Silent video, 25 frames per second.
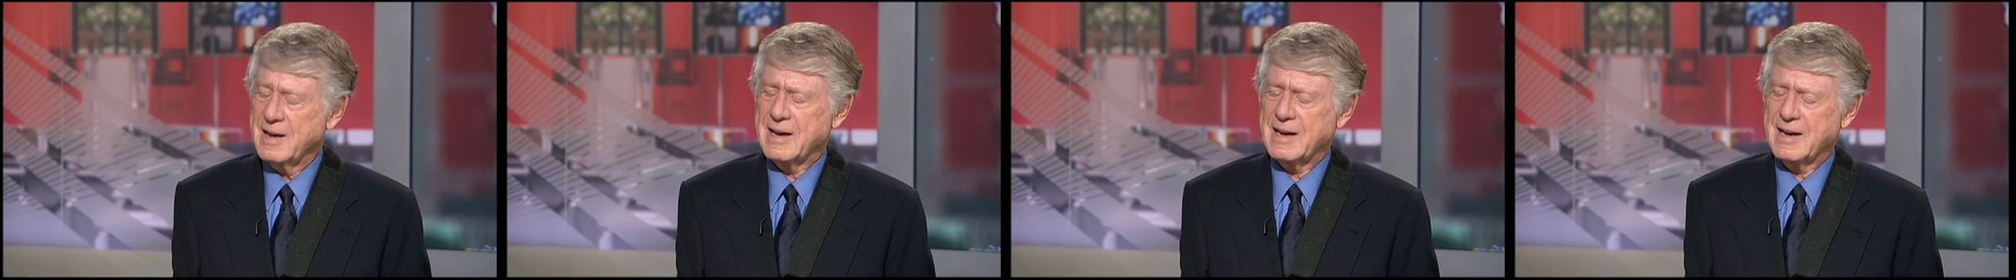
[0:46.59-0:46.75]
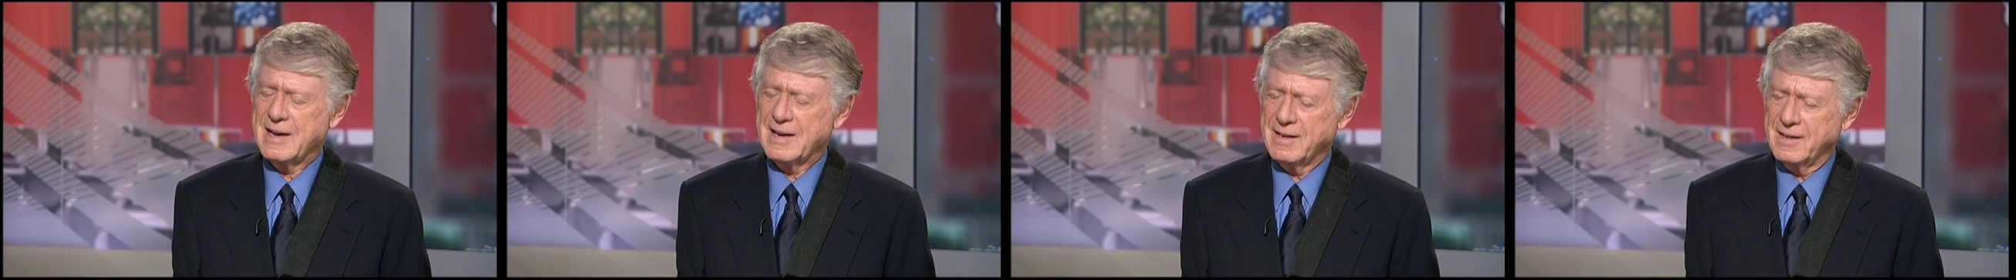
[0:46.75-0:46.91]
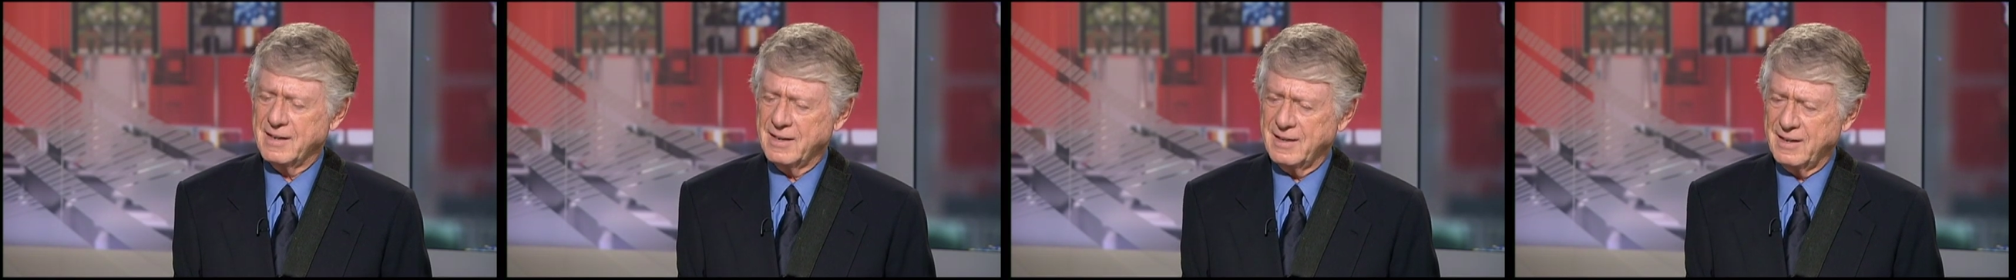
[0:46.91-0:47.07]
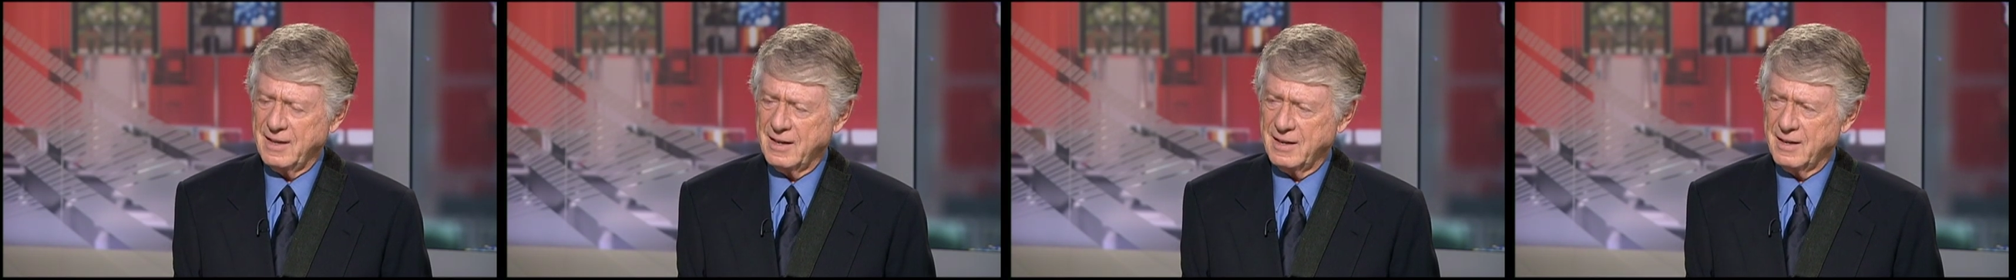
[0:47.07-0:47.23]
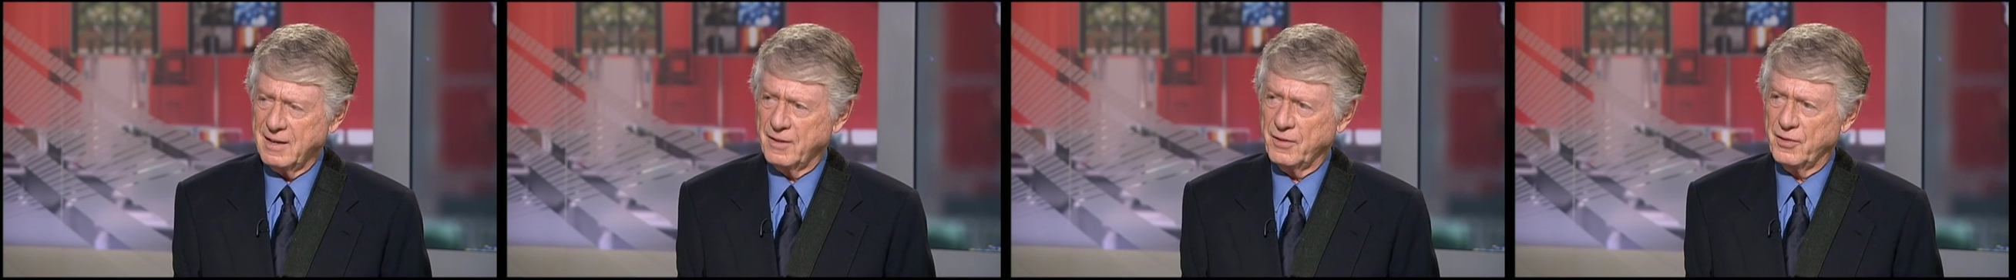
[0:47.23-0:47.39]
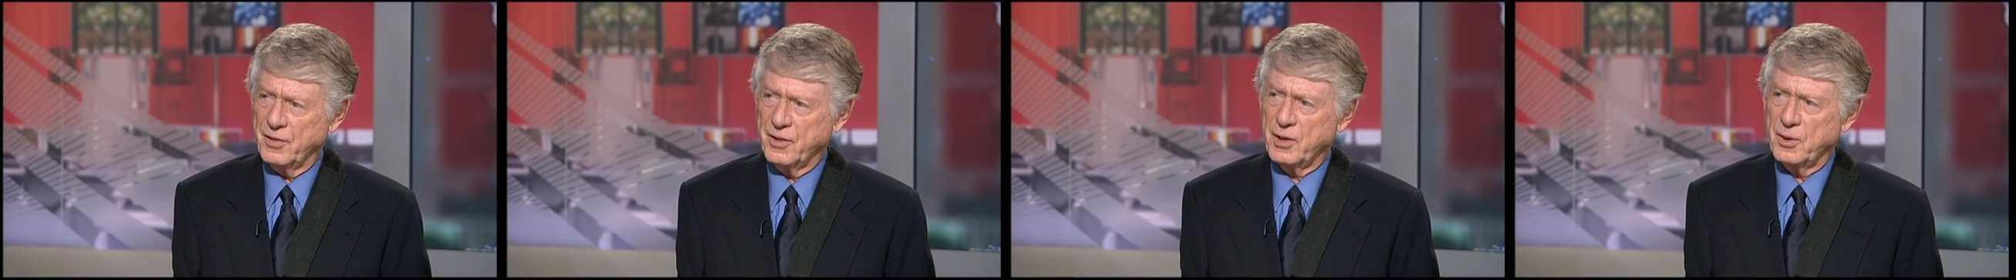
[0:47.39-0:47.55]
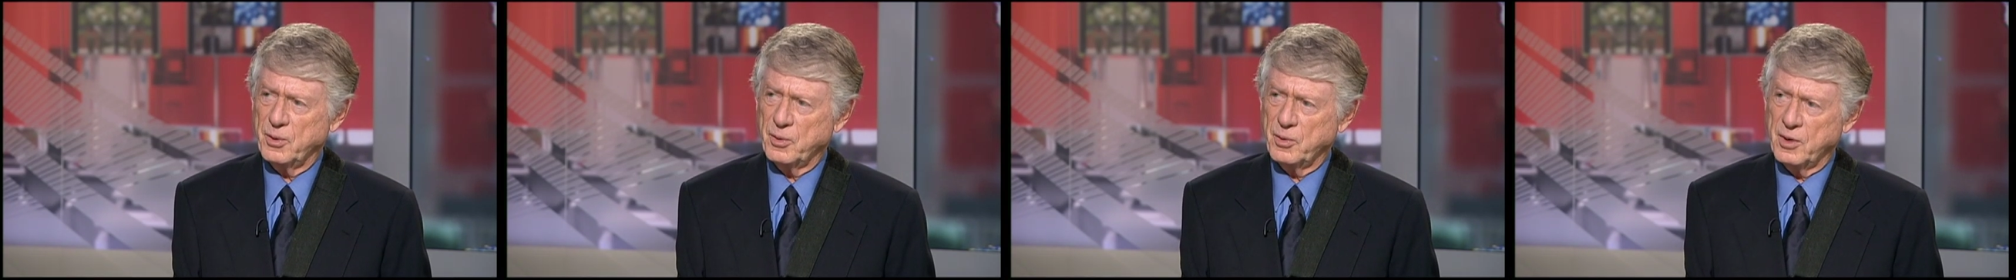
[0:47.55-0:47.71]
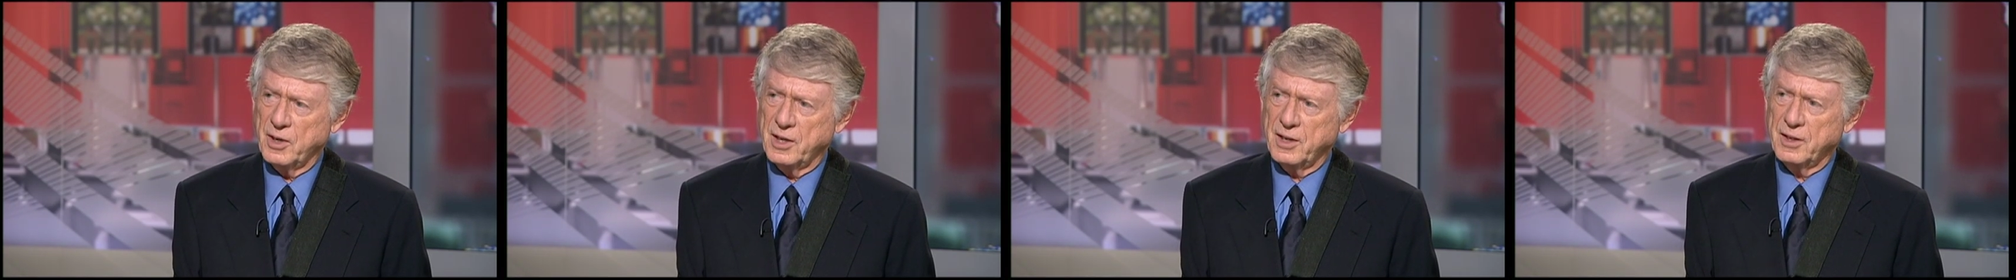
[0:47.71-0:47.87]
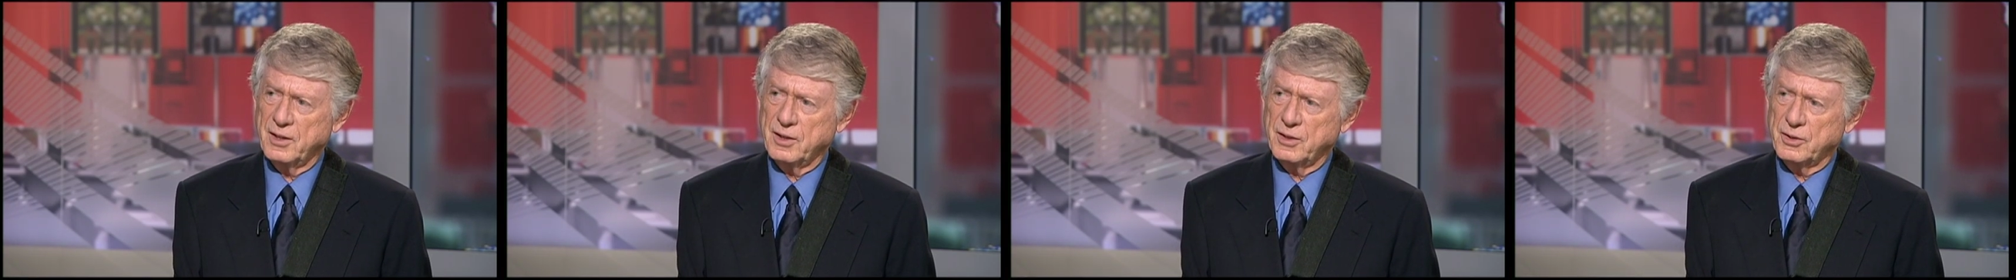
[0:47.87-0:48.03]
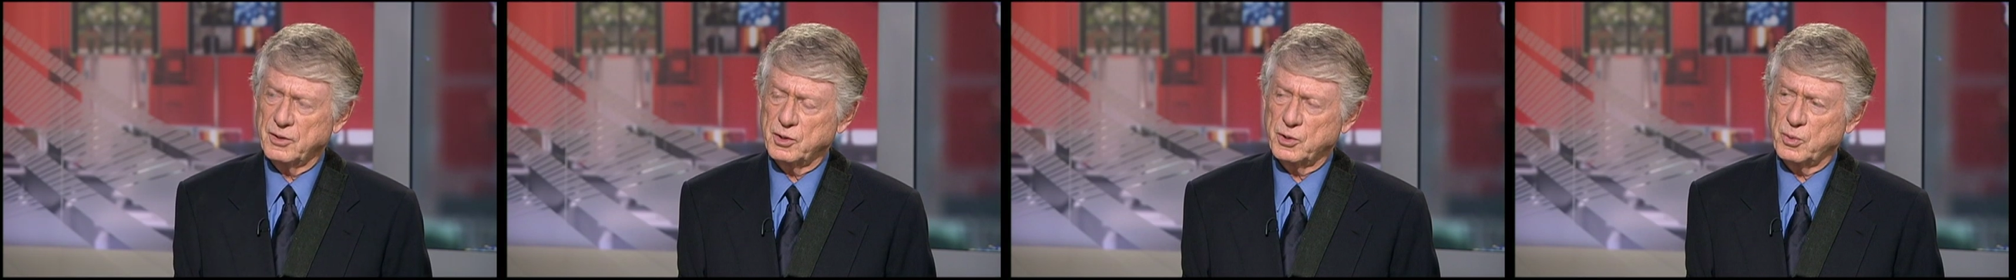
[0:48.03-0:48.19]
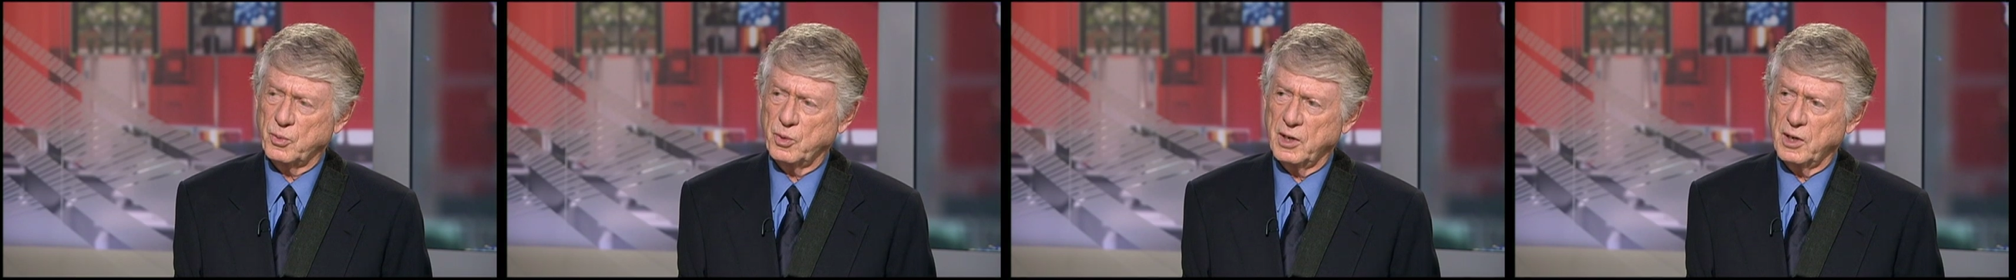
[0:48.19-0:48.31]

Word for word: And again, the Iranians